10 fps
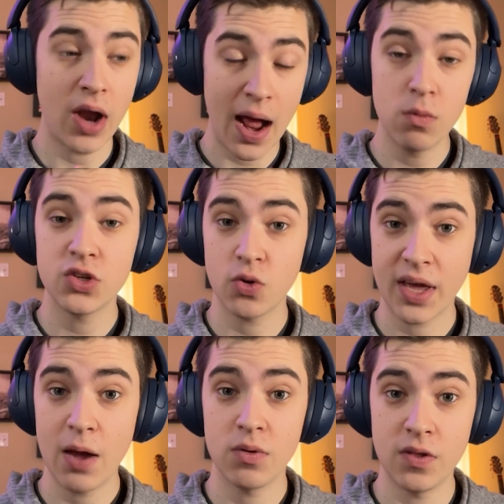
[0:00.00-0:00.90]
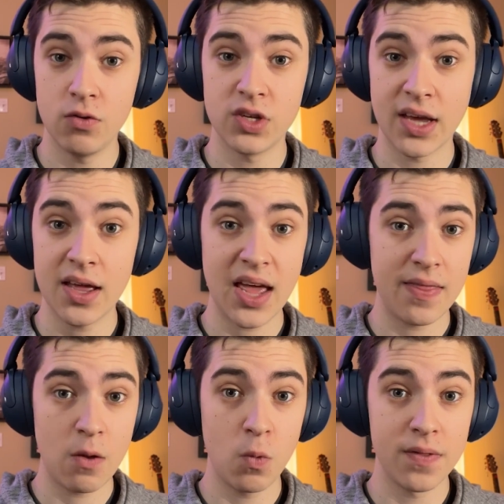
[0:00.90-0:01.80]
I was okay with using it, and
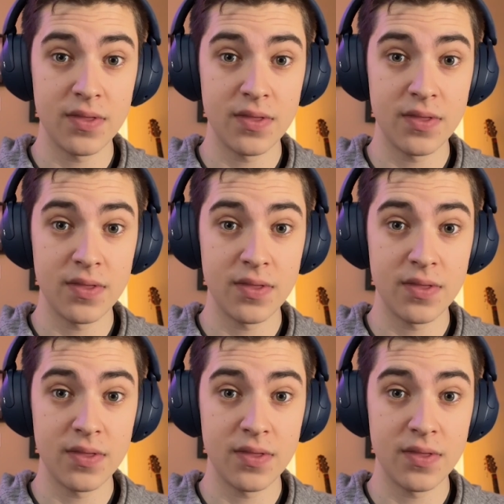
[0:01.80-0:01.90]
then when